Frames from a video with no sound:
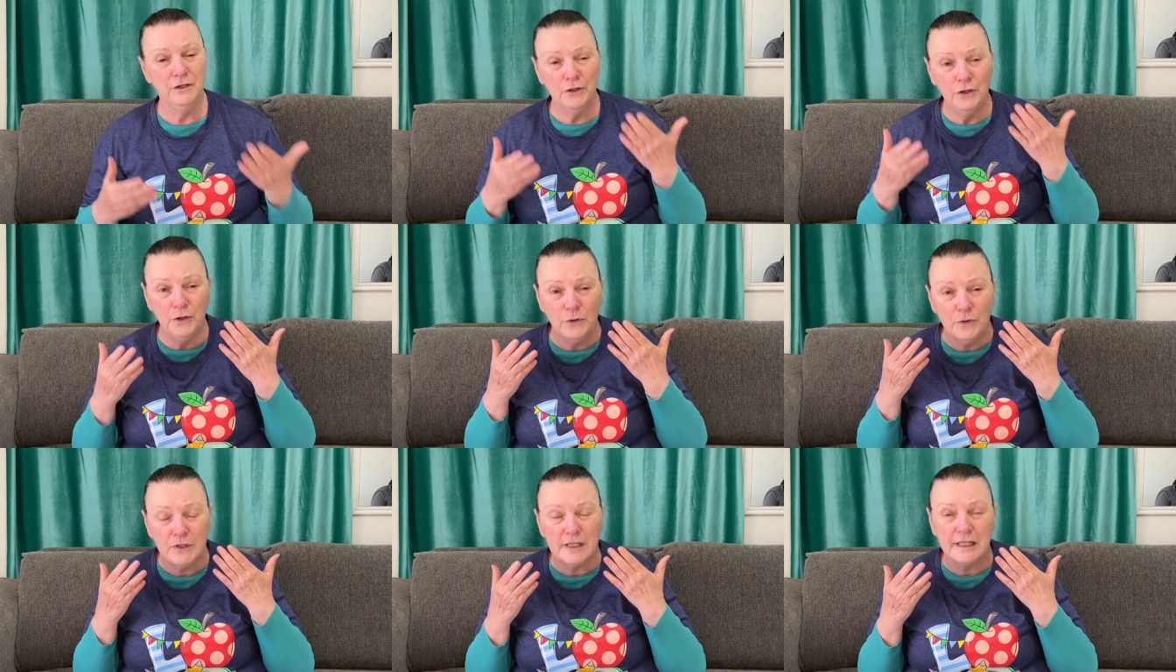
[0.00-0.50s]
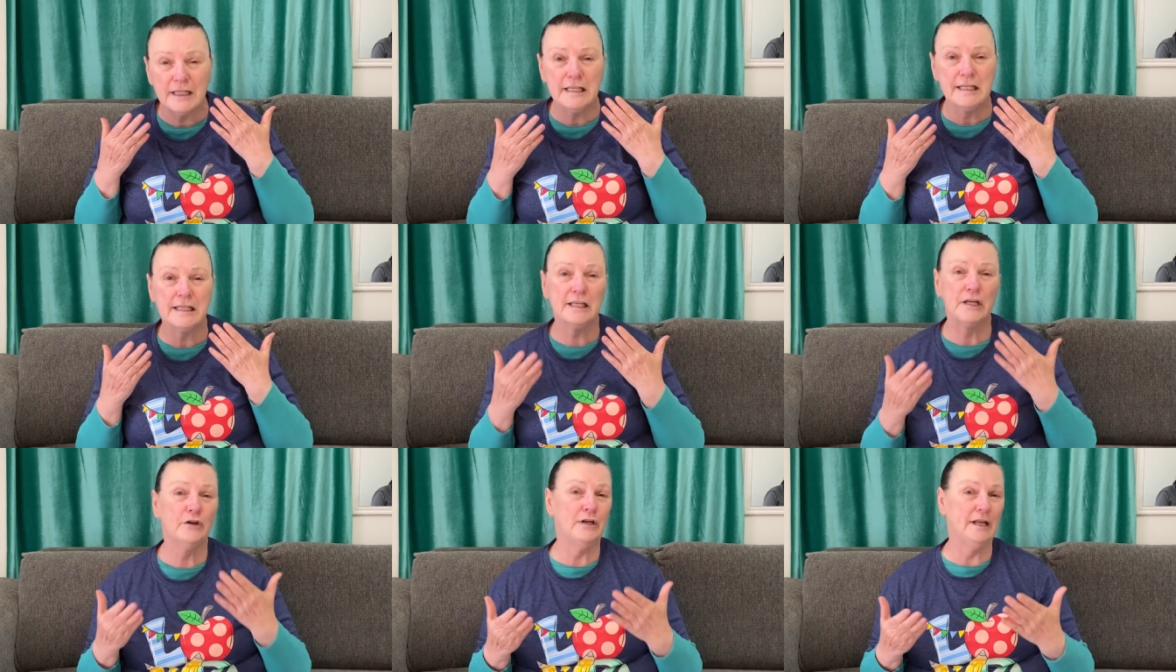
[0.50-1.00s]
Who
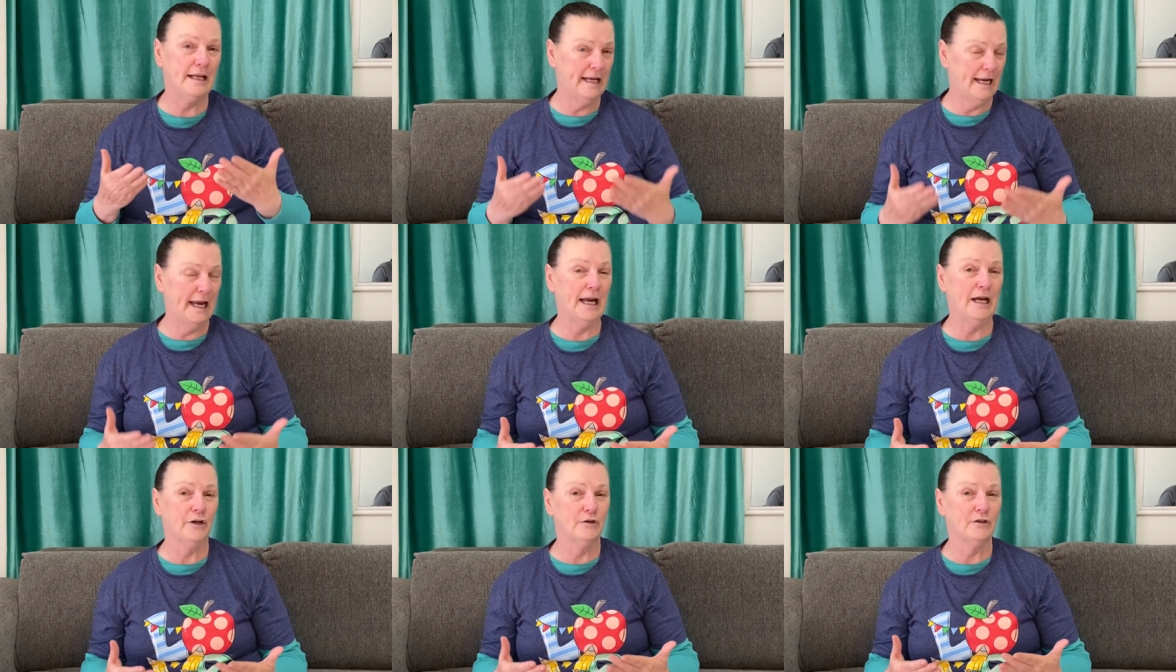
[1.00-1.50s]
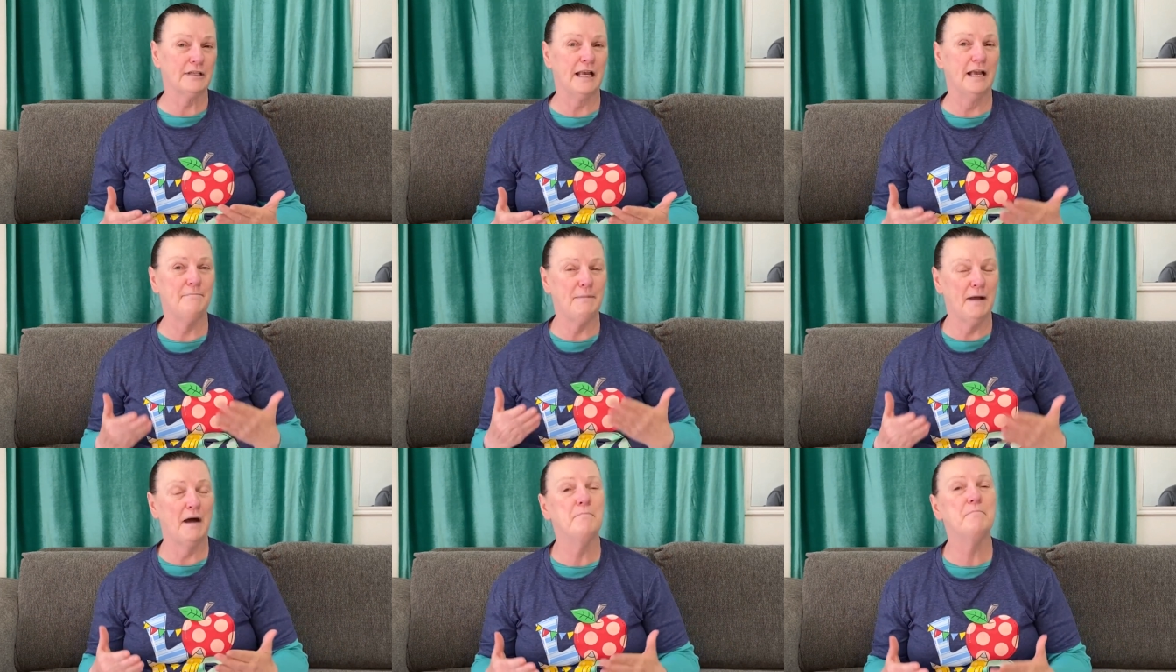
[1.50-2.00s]
sincerely cares
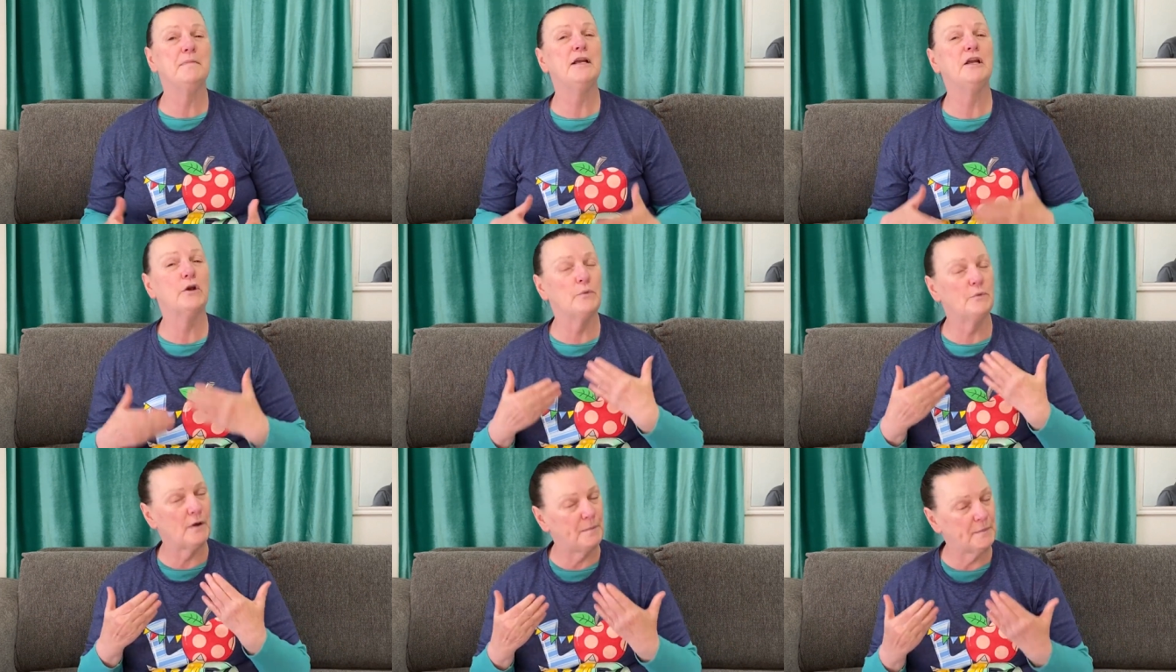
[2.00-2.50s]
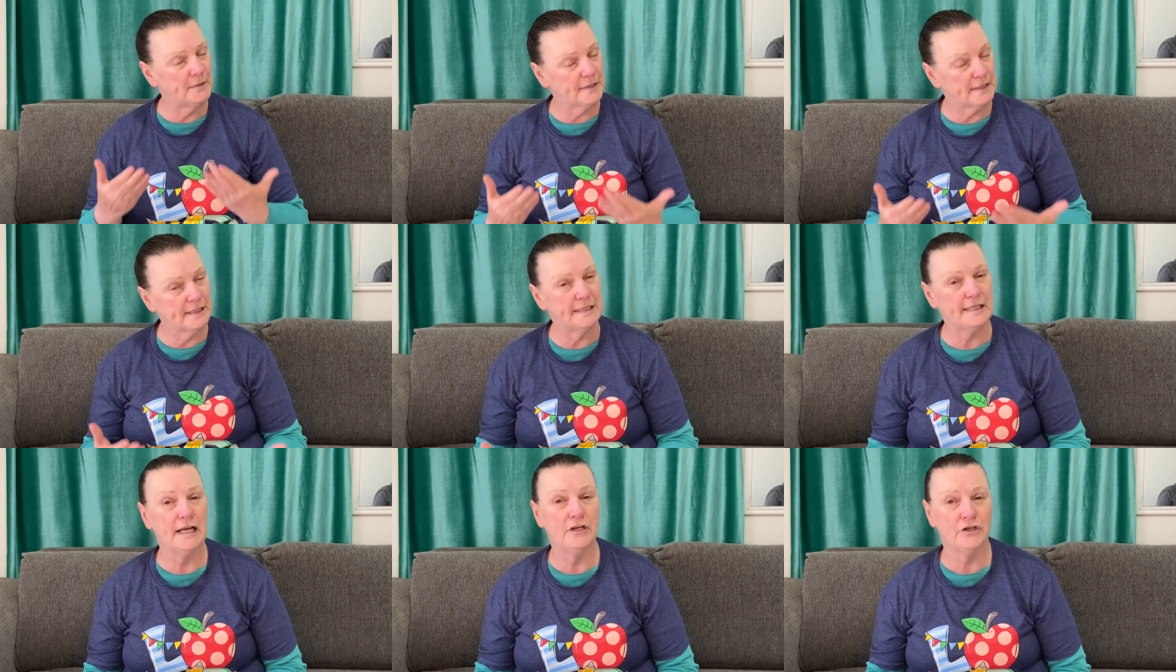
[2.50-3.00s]
about being a
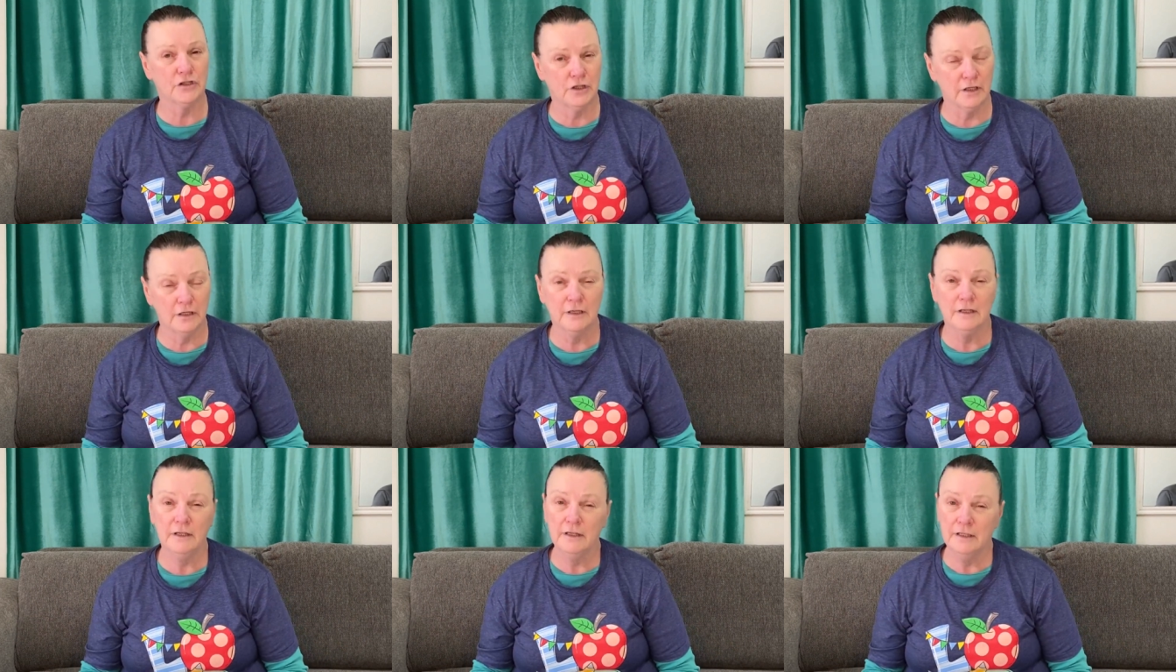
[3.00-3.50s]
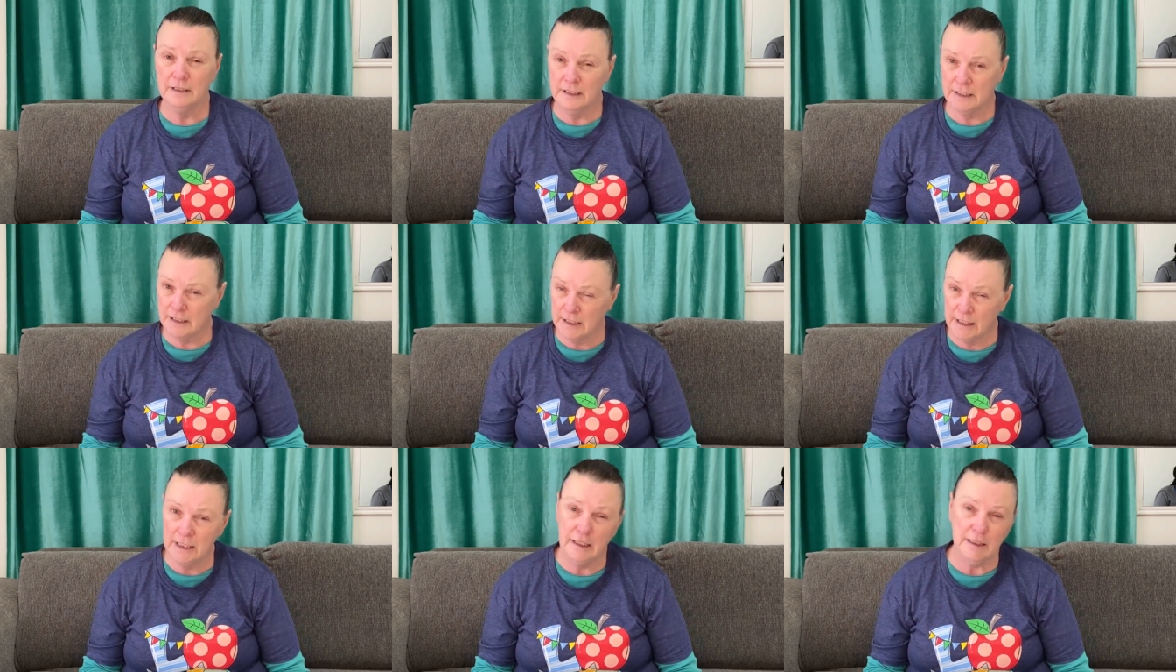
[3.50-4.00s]
representation
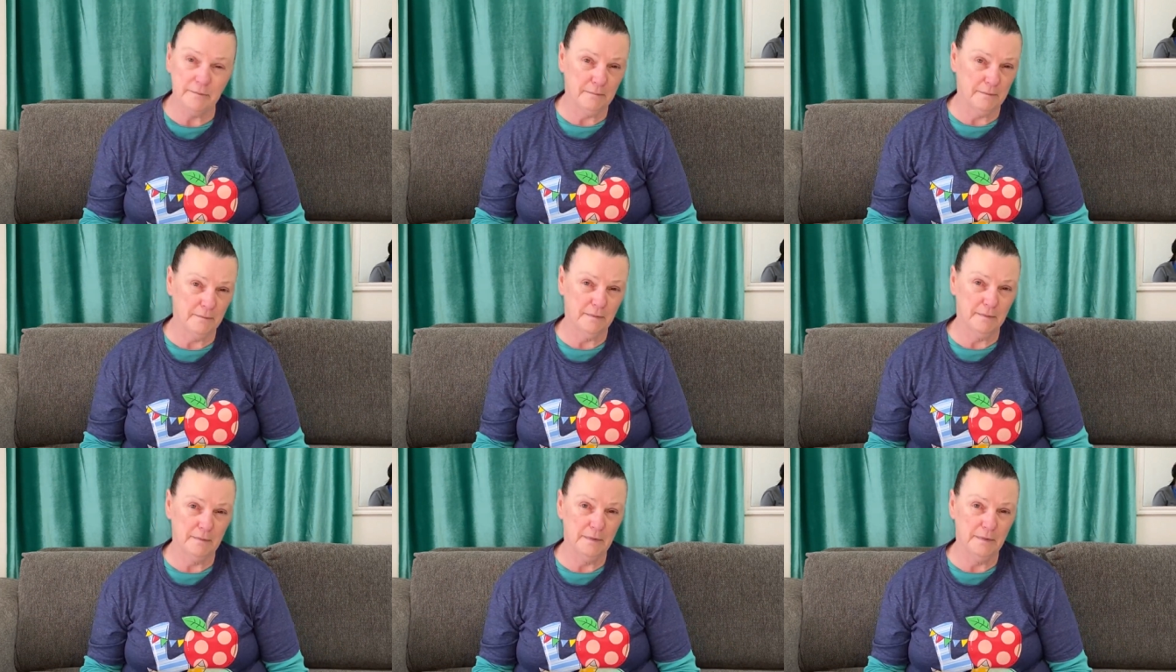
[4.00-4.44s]
to him?